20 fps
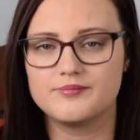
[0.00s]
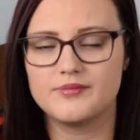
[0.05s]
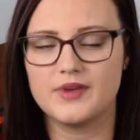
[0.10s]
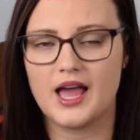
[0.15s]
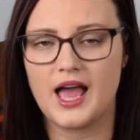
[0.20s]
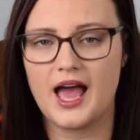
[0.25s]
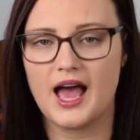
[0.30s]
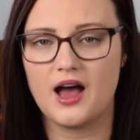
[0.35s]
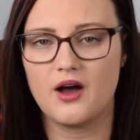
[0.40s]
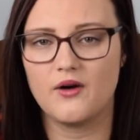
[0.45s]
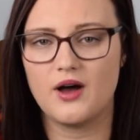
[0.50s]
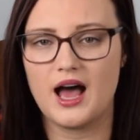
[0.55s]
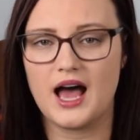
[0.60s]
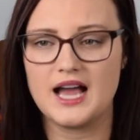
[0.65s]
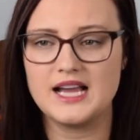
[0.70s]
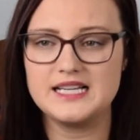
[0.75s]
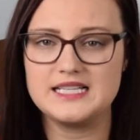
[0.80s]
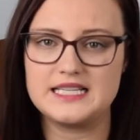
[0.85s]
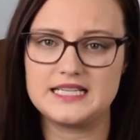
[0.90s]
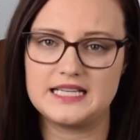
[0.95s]
how
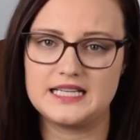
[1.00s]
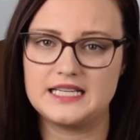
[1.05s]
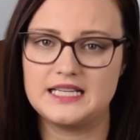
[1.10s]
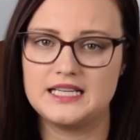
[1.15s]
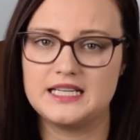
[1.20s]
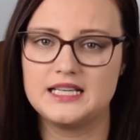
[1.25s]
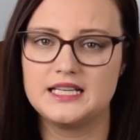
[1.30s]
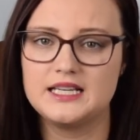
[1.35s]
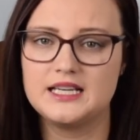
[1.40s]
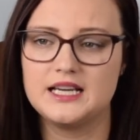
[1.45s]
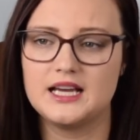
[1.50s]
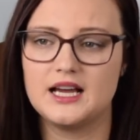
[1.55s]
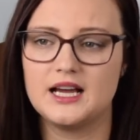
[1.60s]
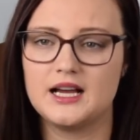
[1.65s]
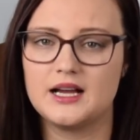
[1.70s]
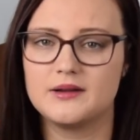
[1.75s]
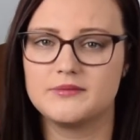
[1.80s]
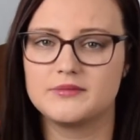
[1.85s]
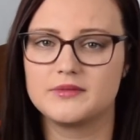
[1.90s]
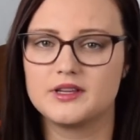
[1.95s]
I did it
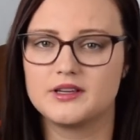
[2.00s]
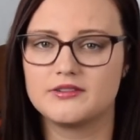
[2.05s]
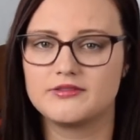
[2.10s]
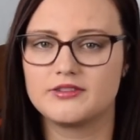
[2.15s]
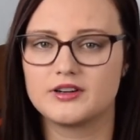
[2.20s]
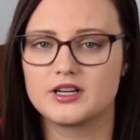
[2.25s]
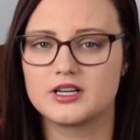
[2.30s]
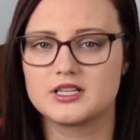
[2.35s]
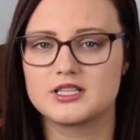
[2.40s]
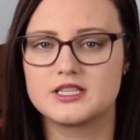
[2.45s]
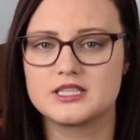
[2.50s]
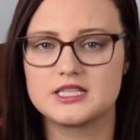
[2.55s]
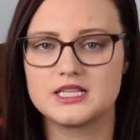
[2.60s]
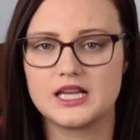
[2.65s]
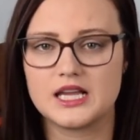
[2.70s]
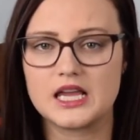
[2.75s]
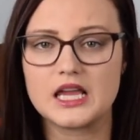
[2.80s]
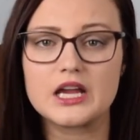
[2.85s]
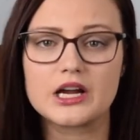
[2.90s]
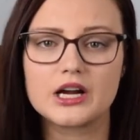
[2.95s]
the first
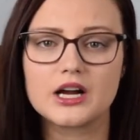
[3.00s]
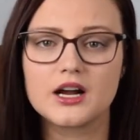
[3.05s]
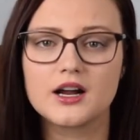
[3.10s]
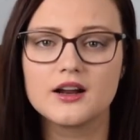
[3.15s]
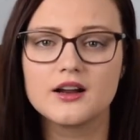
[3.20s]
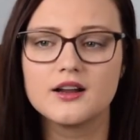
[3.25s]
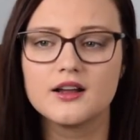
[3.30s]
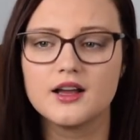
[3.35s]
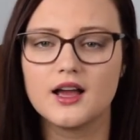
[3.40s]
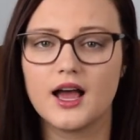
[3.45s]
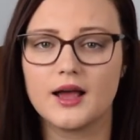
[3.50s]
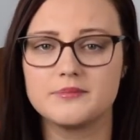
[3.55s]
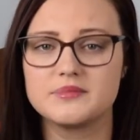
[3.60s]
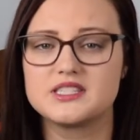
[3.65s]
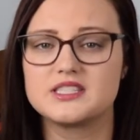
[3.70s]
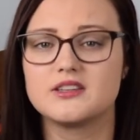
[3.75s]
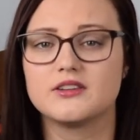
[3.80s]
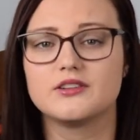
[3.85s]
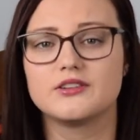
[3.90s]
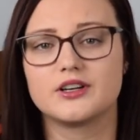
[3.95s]
year, I'm
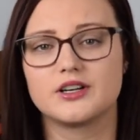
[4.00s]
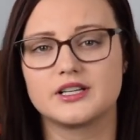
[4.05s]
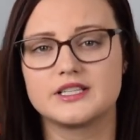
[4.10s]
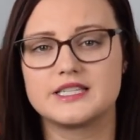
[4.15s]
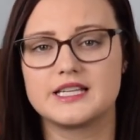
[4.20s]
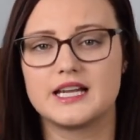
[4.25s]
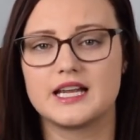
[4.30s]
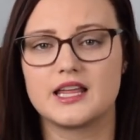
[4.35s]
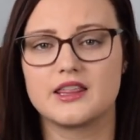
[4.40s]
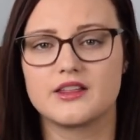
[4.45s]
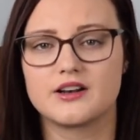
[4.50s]
still nursing at